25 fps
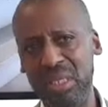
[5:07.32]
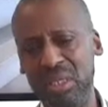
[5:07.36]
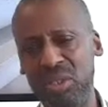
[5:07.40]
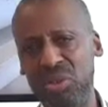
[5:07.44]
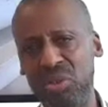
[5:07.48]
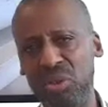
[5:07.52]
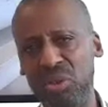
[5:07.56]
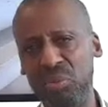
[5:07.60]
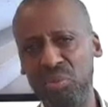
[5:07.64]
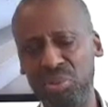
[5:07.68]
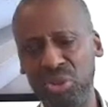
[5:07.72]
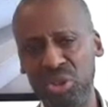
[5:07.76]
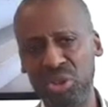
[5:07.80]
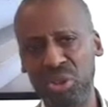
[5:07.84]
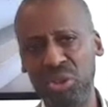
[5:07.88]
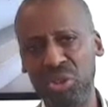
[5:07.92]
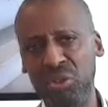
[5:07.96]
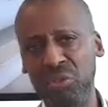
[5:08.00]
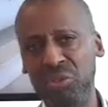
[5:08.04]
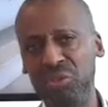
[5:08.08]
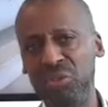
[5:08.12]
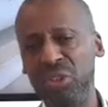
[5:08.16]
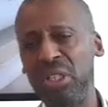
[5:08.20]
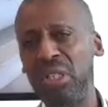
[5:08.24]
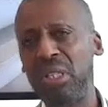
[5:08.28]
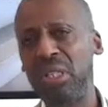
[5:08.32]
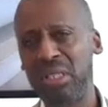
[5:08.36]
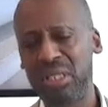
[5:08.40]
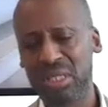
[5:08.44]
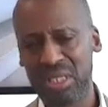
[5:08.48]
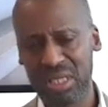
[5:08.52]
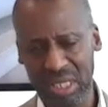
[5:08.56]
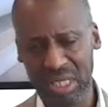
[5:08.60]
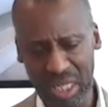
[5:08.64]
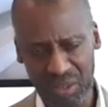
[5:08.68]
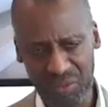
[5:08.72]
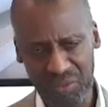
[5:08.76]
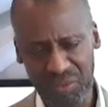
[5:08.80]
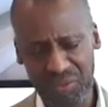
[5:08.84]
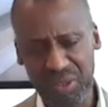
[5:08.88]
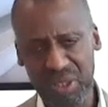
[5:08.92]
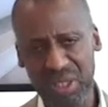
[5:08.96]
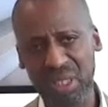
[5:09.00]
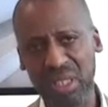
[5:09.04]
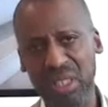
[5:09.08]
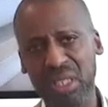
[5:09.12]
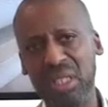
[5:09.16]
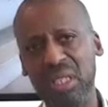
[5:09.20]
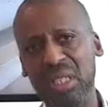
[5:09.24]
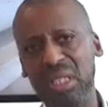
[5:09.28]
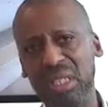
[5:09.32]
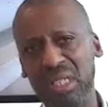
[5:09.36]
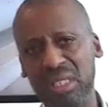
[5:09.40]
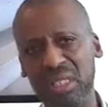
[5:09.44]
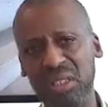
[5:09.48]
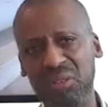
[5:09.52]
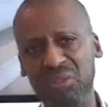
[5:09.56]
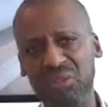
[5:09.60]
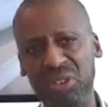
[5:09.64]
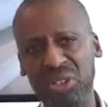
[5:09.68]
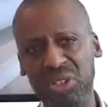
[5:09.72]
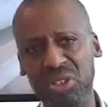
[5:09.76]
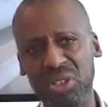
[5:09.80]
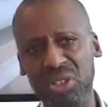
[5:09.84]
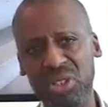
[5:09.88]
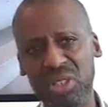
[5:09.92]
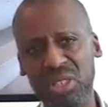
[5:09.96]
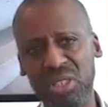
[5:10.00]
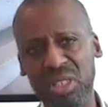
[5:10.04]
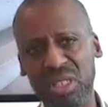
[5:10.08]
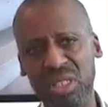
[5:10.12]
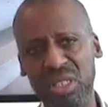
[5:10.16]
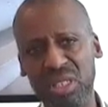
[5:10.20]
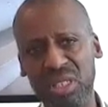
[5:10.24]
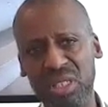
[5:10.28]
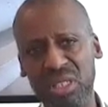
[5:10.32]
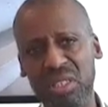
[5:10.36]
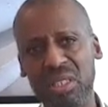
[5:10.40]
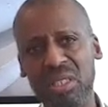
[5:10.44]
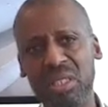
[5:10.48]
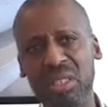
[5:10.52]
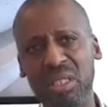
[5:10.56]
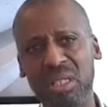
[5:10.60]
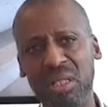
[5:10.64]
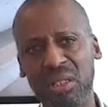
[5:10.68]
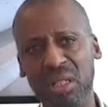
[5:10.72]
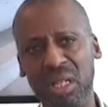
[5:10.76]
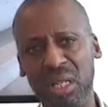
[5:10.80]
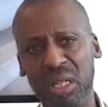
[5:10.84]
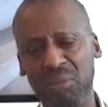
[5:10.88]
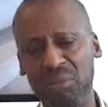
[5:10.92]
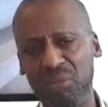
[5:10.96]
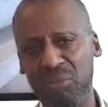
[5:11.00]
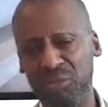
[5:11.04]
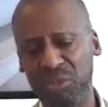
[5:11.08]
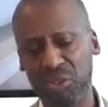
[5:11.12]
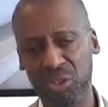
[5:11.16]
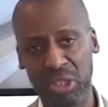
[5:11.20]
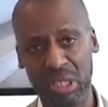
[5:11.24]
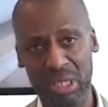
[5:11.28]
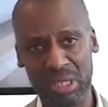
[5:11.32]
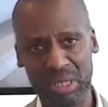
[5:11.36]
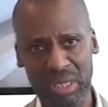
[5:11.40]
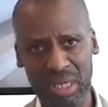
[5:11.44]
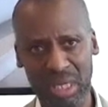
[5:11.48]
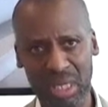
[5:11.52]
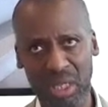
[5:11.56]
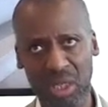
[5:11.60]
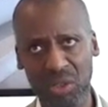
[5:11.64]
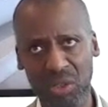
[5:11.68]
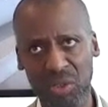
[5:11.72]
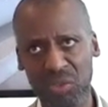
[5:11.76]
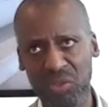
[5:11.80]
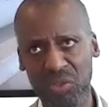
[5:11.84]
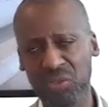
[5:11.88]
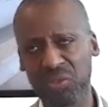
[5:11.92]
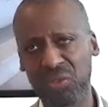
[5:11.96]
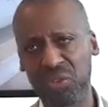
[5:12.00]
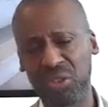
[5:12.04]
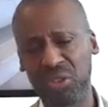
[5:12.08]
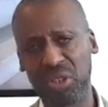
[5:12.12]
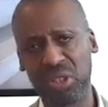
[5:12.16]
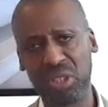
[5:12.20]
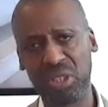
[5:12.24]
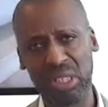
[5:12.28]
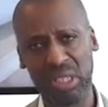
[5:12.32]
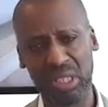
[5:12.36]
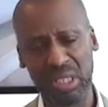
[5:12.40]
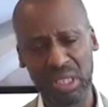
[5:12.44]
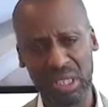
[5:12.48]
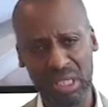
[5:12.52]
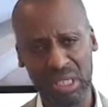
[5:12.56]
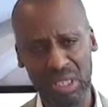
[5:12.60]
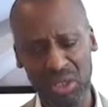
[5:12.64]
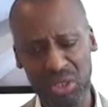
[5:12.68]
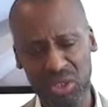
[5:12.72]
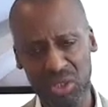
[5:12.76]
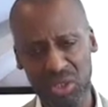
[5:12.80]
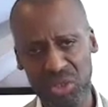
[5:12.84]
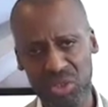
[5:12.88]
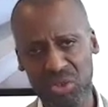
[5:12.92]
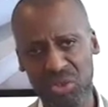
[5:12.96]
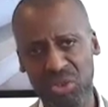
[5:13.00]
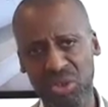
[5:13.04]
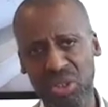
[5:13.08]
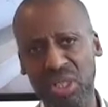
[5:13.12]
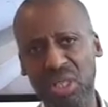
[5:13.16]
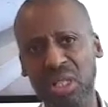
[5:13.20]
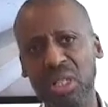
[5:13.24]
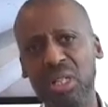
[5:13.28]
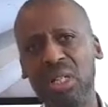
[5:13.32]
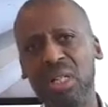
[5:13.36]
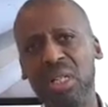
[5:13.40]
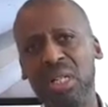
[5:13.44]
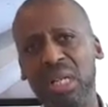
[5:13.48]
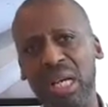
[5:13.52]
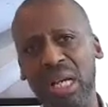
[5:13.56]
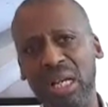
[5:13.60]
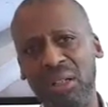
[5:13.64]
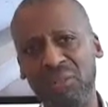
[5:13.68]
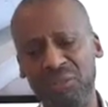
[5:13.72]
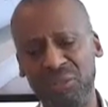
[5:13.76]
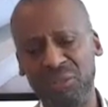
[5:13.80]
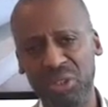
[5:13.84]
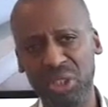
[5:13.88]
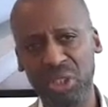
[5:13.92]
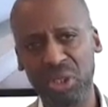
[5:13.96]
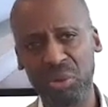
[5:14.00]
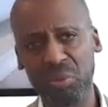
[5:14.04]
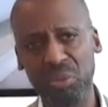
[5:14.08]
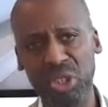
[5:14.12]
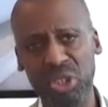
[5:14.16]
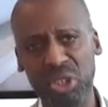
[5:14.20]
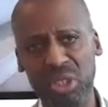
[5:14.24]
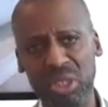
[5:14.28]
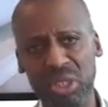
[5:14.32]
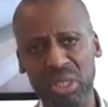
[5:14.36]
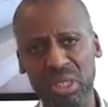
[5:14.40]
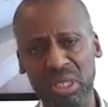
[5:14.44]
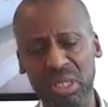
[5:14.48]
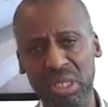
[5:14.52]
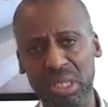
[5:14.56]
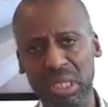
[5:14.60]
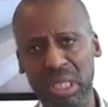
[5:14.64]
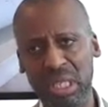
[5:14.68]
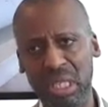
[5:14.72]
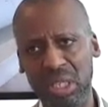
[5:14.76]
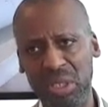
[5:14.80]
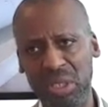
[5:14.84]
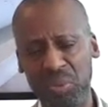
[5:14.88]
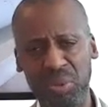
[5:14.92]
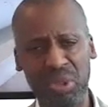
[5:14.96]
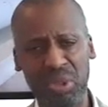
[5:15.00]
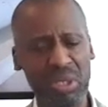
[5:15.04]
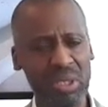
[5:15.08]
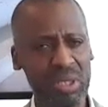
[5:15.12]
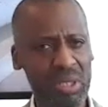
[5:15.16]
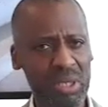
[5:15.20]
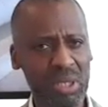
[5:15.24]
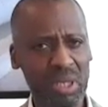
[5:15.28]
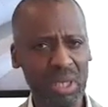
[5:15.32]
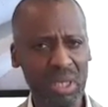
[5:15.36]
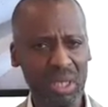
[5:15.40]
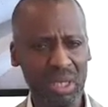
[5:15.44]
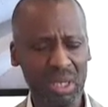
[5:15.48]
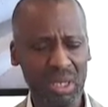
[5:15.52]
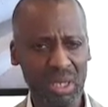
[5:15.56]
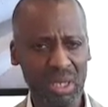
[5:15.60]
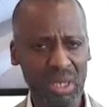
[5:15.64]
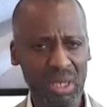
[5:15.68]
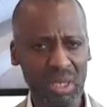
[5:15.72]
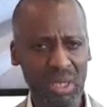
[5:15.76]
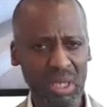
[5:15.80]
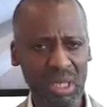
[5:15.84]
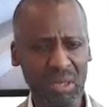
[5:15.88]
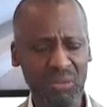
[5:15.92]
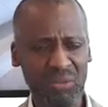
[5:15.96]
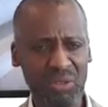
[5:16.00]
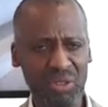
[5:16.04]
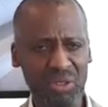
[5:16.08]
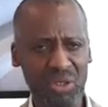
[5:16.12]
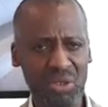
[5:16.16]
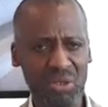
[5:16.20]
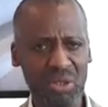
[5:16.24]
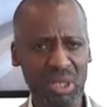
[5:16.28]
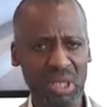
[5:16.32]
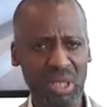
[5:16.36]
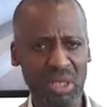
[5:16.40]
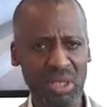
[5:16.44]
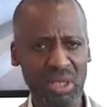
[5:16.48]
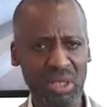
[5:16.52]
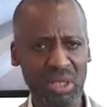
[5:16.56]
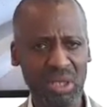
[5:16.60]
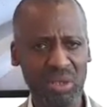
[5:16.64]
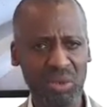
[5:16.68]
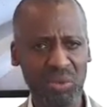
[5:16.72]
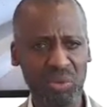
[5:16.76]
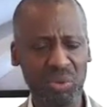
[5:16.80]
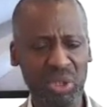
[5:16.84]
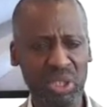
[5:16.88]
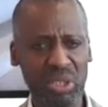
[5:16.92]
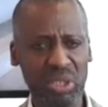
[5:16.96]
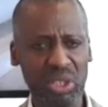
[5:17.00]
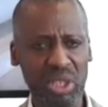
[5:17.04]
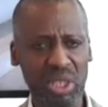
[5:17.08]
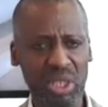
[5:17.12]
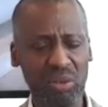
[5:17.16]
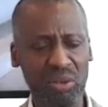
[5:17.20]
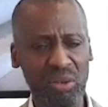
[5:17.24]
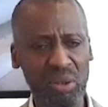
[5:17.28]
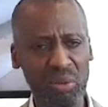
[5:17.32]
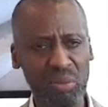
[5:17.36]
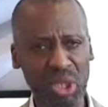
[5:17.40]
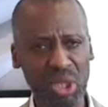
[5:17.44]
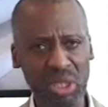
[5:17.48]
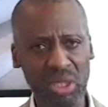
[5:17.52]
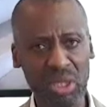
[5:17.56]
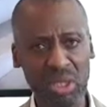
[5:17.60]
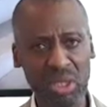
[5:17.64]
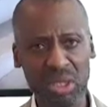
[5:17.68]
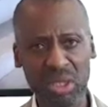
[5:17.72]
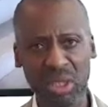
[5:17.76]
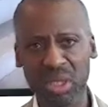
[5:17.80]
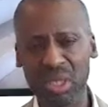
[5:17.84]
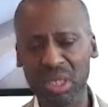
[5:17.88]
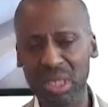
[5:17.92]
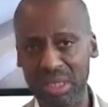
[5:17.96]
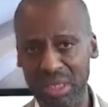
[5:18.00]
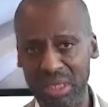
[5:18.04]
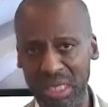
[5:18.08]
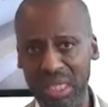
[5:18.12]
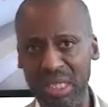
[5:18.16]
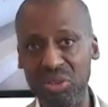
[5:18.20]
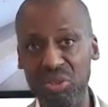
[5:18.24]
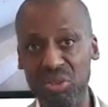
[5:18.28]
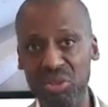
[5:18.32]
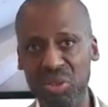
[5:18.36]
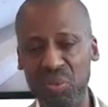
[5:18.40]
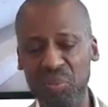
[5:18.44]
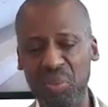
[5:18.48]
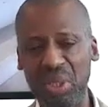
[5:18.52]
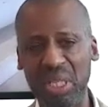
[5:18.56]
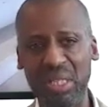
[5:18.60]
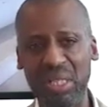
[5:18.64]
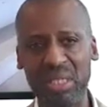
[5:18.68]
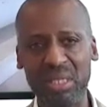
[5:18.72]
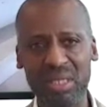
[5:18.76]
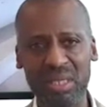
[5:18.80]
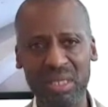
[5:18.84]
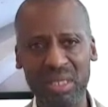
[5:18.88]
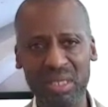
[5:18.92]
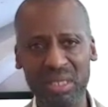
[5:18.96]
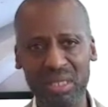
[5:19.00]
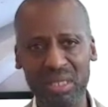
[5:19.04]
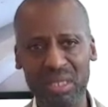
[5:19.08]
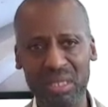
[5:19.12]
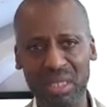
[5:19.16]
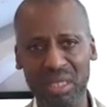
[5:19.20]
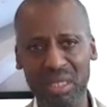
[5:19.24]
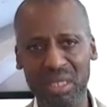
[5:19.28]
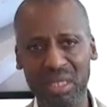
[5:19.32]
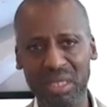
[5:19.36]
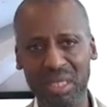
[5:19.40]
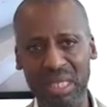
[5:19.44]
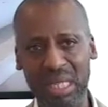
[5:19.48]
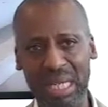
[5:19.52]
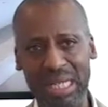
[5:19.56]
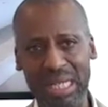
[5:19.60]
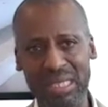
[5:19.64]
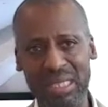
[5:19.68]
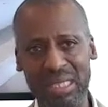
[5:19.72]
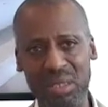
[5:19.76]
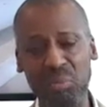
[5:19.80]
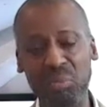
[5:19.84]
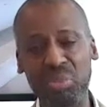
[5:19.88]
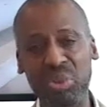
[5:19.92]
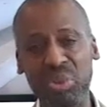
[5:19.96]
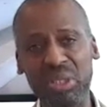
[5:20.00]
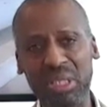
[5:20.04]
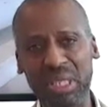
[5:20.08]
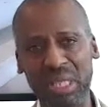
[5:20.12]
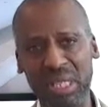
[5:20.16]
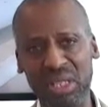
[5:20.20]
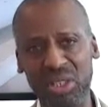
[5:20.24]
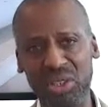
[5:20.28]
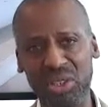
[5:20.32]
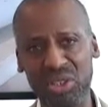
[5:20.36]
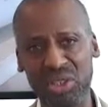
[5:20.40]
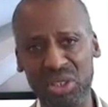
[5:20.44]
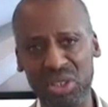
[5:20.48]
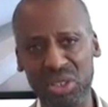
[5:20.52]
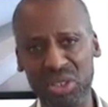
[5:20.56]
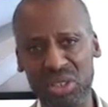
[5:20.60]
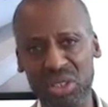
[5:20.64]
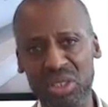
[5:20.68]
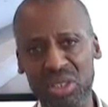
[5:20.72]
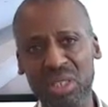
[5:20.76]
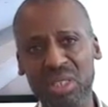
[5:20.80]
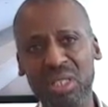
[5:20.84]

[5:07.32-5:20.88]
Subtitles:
to improve safety and efficiencies for ourselves, for the industry, and for the community at large, because the infrastructure that we generally monitor are dangerous places, and it has implications